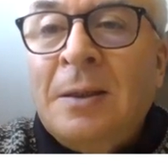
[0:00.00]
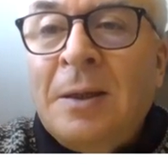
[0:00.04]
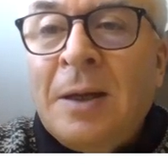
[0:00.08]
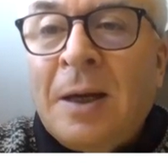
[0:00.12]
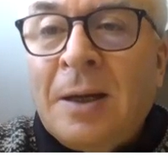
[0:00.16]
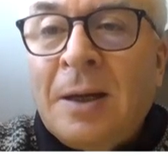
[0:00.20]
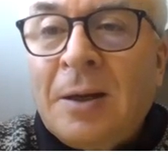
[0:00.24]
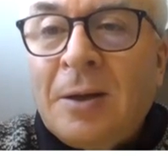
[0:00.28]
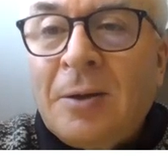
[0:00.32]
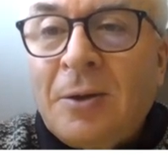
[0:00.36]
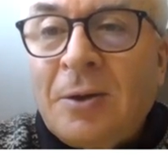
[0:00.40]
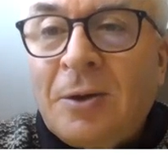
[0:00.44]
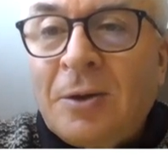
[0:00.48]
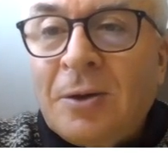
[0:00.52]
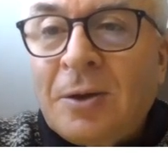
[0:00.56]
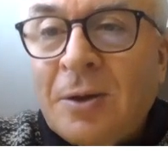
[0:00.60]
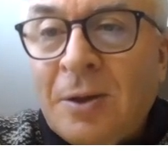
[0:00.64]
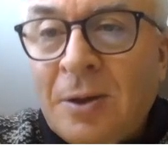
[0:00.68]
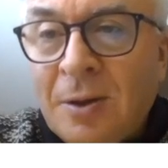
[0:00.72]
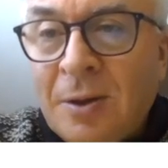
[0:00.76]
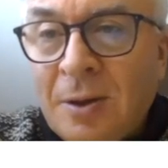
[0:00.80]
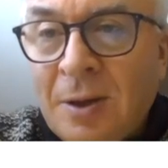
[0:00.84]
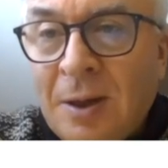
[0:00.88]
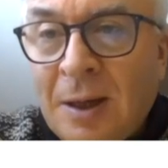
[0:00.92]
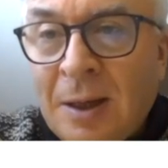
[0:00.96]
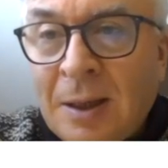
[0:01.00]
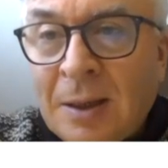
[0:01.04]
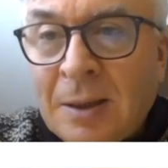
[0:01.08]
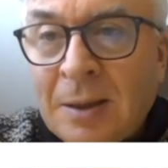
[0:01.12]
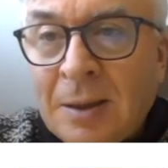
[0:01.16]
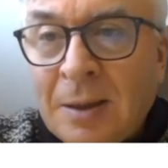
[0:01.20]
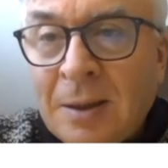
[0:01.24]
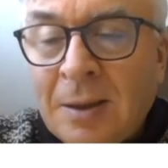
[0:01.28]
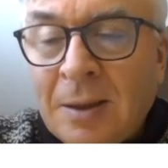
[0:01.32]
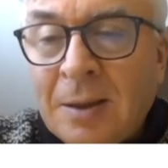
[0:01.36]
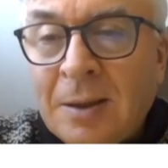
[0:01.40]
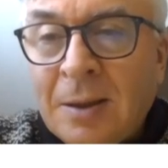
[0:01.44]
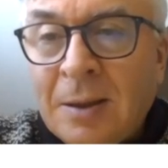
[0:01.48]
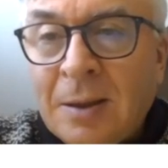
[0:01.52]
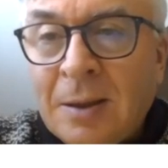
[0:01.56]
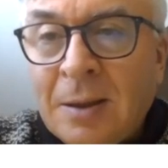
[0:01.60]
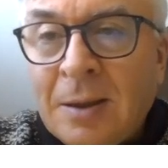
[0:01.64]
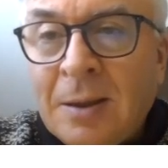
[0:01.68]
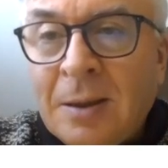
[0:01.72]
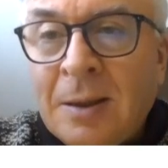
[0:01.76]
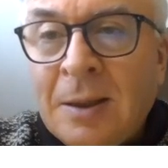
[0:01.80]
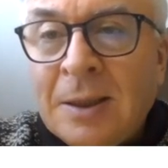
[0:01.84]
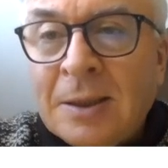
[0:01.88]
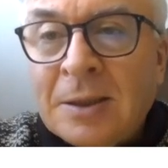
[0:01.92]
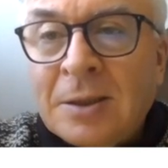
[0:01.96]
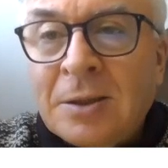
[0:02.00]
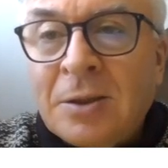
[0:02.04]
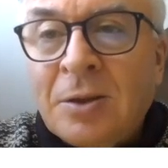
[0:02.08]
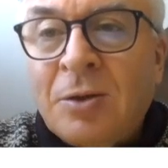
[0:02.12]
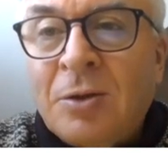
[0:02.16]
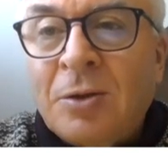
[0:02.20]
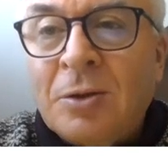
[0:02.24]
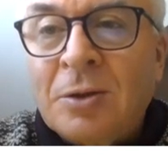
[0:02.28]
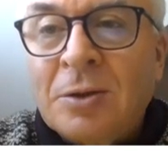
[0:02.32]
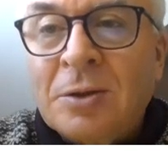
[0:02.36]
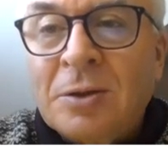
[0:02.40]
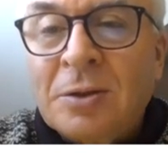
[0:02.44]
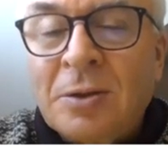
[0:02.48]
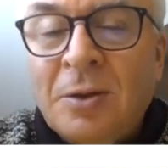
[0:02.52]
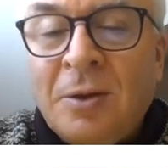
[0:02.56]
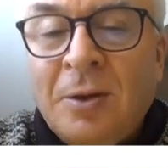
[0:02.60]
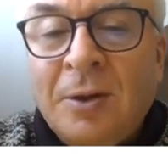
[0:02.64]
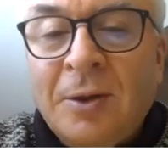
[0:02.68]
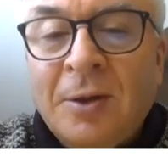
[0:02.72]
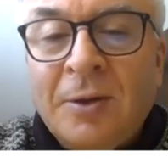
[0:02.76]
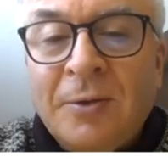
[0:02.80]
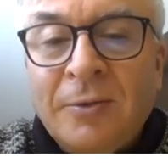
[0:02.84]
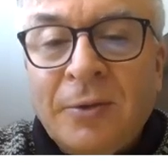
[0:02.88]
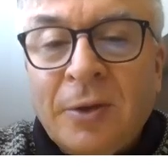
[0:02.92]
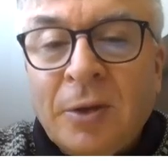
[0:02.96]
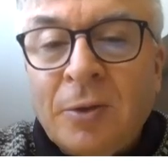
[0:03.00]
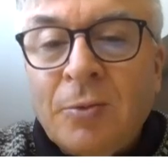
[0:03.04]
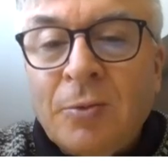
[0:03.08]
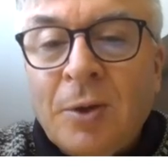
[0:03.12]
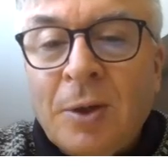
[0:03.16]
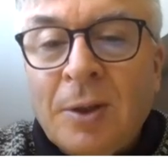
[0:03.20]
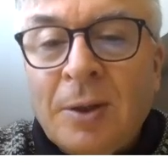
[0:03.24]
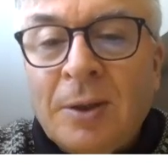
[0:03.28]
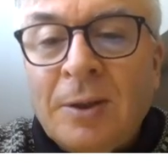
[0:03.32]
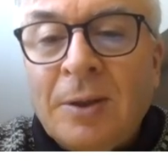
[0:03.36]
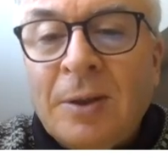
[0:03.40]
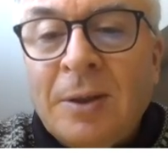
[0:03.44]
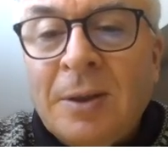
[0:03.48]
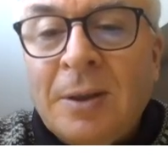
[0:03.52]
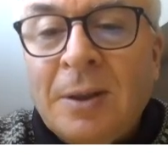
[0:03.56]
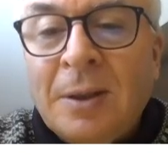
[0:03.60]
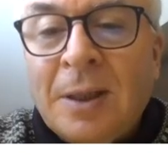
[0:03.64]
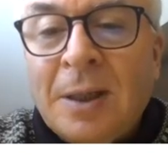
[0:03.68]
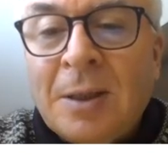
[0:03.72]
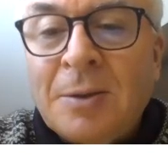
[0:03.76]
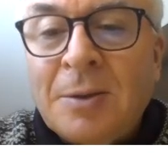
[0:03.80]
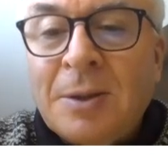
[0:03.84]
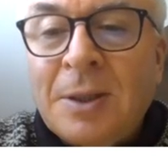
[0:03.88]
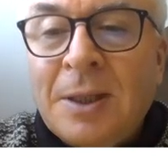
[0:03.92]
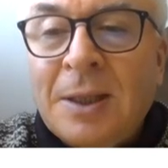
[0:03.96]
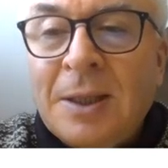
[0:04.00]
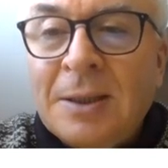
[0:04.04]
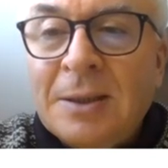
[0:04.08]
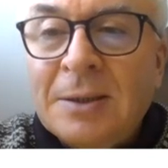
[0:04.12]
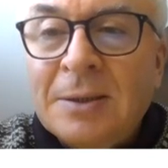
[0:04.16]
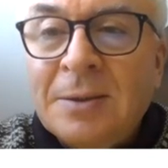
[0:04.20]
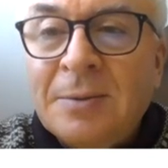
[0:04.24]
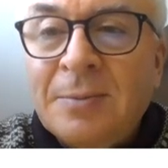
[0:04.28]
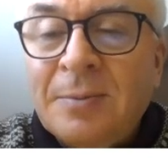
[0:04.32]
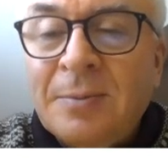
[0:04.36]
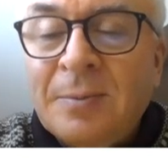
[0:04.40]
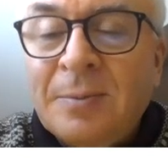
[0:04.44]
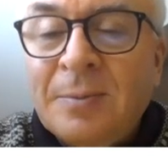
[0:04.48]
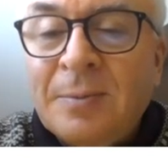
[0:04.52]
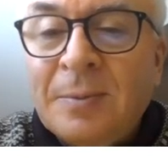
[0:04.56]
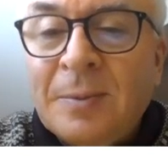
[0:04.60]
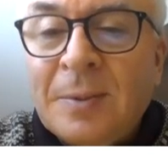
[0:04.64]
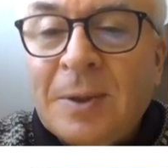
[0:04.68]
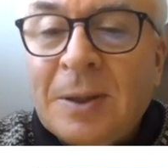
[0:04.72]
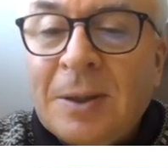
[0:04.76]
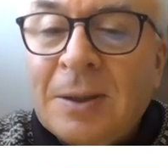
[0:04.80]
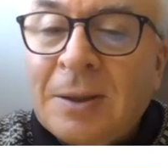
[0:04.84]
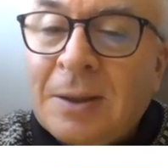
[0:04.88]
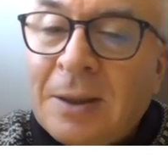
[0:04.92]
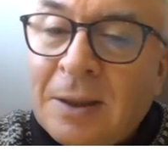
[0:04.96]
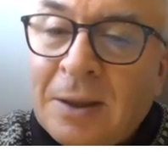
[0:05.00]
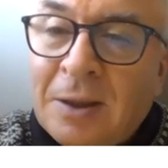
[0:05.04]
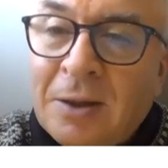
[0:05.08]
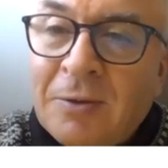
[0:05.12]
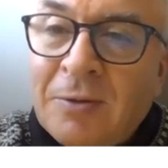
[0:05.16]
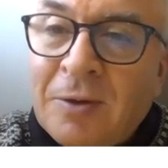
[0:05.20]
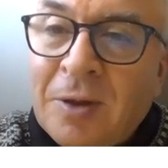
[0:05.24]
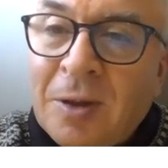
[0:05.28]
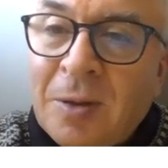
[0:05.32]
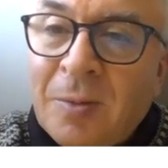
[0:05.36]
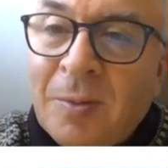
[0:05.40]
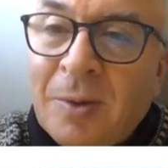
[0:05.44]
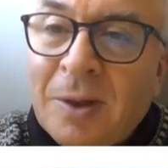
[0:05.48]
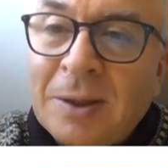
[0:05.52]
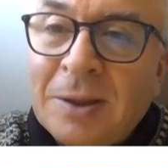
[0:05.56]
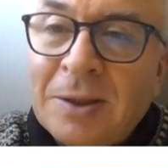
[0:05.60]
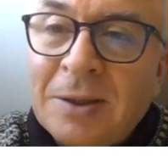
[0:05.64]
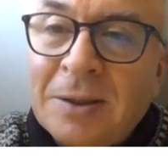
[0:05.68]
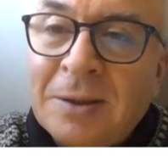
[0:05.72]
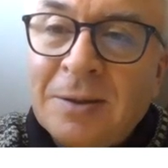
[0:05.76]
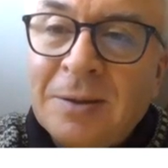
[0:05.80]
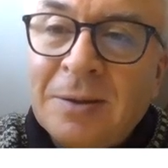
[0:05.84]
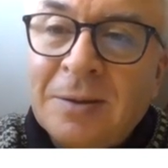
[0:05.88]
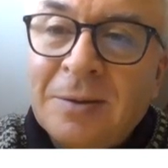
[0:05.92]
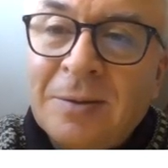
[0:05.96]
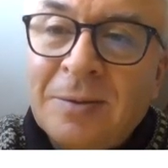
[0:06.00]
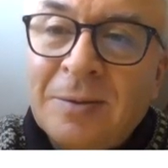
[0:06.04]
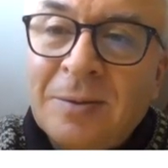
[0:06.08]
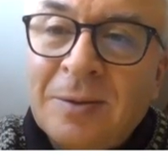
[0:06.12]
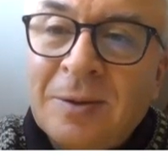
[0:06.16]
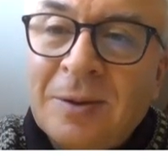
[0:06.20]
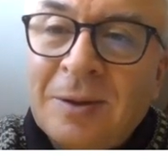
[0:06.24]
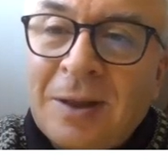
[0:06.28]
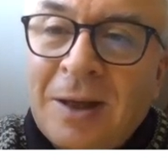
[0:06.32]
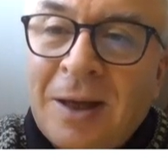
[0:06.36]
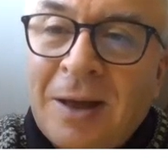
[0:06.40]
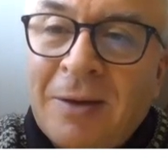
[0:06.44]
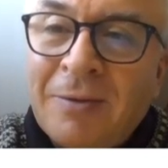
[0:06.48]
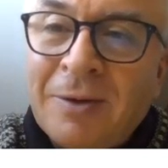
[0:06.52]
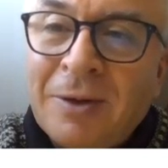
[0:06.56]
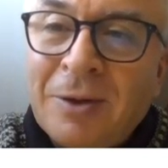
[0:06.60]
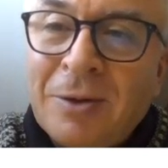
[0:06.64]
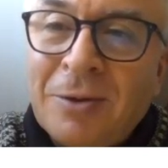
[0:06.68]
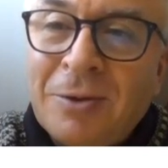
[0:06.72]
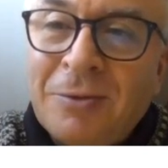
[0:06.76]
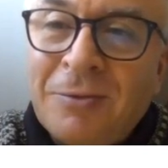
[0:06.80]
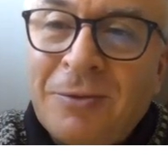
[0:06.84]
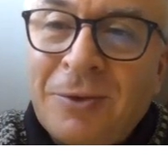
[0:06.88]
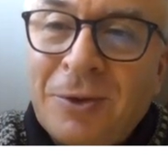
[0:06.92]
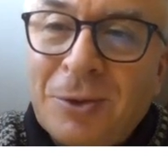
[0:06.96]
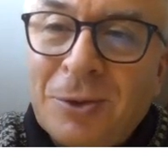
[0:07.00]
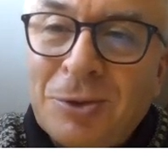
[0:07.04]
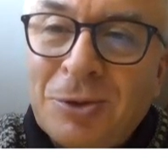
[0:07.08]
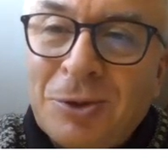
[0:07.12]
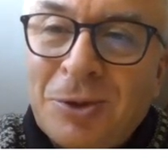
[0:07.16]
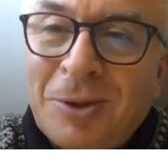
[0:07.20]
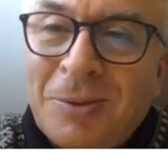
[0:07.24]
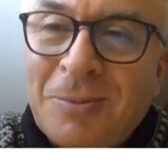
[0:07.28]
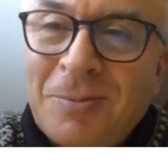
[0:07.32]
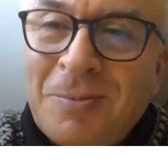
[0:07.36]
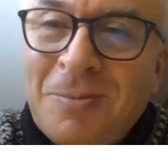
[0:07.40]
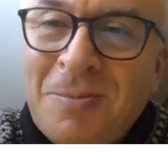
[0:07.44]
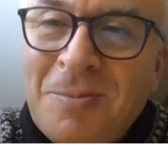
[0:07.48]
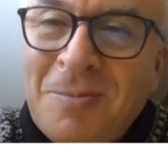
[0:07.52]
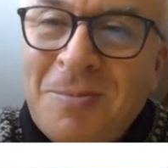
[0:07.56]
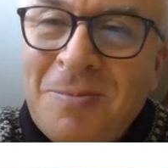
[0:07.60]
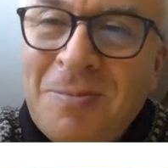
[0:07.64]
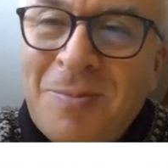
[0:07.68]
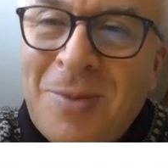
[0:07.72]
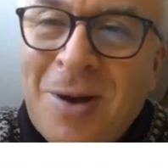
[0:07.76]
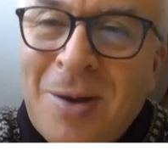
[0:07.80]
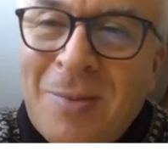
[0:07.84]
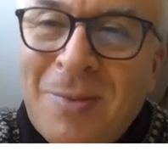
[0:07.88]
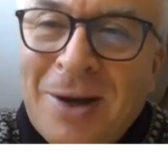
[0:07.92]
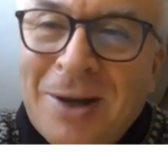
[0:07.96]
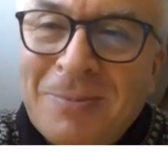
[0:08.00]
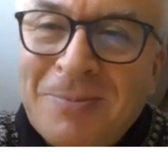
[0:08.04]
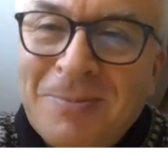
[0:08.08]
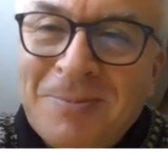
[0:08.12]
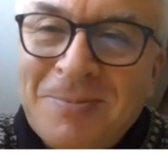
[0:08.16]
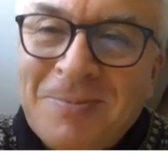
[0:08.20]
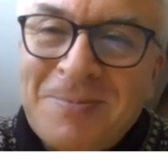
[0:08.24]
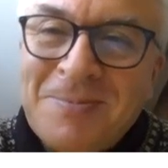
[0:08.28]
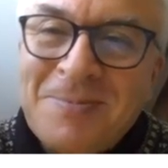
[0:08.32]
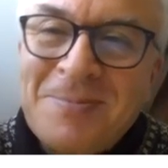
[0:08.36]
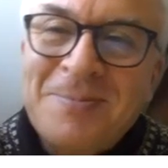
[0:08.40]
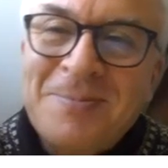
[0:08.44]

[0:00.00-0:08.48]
dialogue and discourse all over the world nowadays. Thank you very much. Have a good future. Bye-bye.